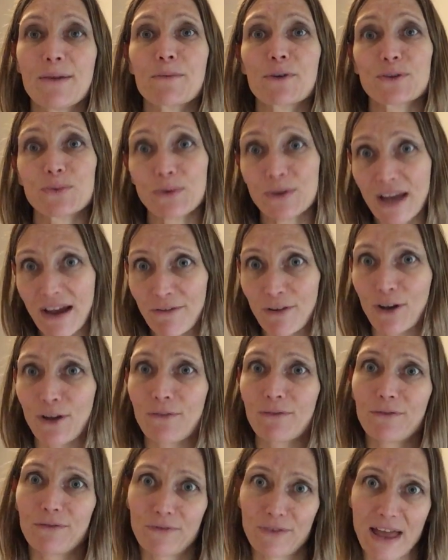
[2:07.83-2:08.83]
Because when you have a
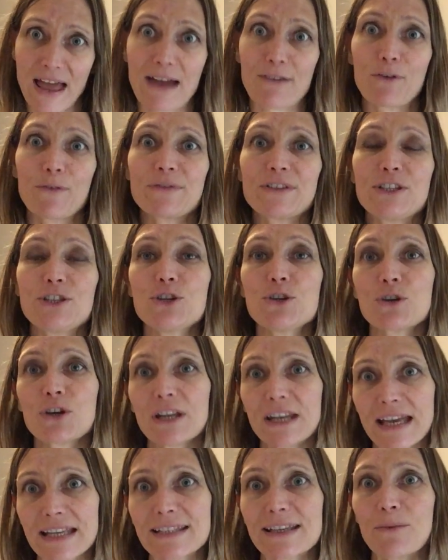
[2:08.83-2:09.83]
flare, obviously you
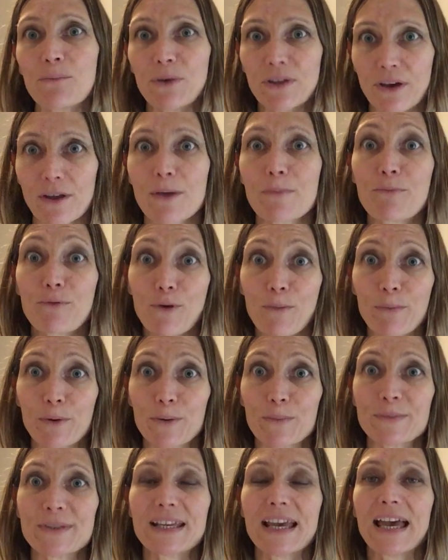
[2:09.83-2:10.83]
can end up with other
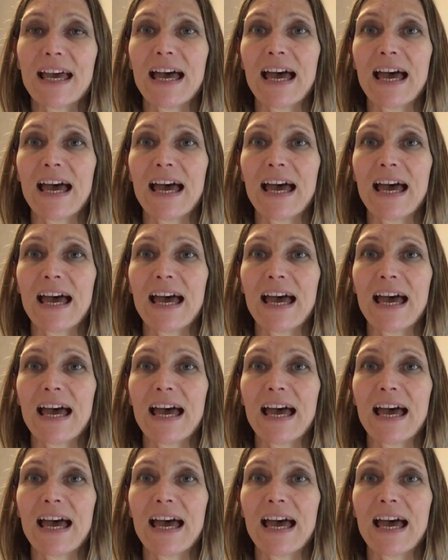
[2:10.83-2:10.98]
problems.